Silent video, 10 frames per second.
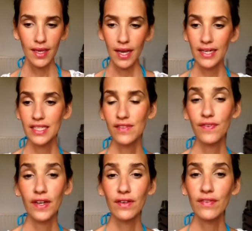And it's
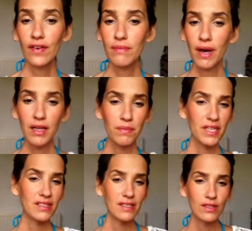very, very mild,
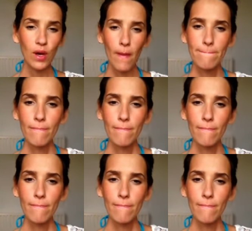because it's not